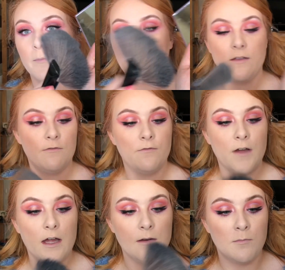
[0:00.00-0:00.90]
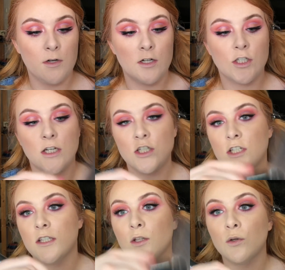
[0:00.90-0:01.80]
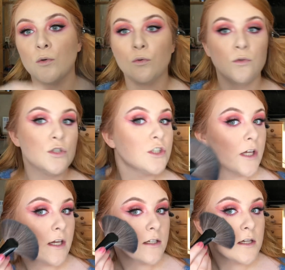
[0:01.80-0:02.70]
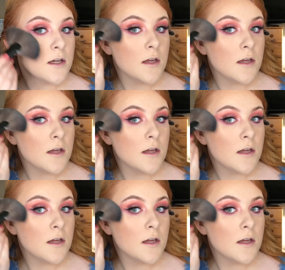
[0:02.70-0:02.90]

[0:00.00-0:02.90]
my fan brush, and just the gold shade.